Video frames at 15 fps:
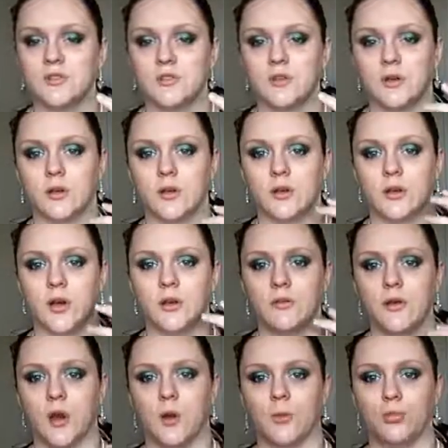just to
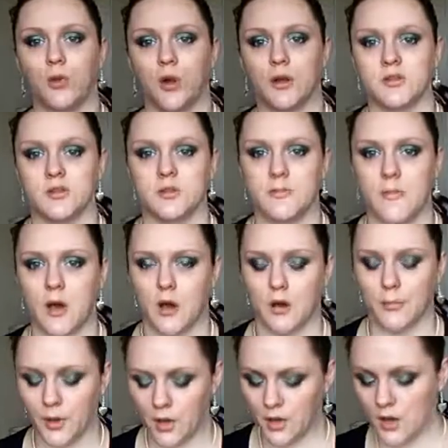kind of help brighten them
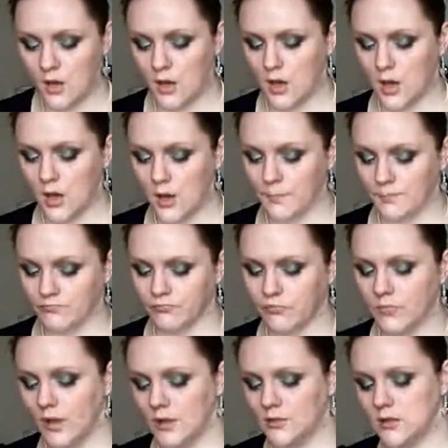up.
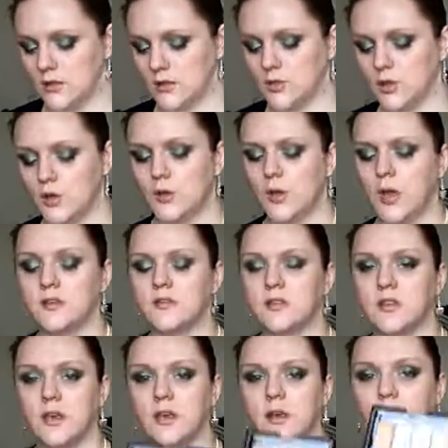And then the two
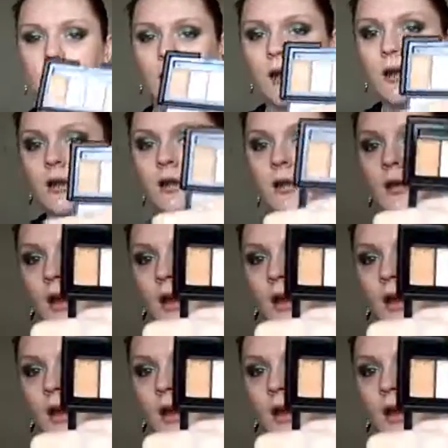skin colour,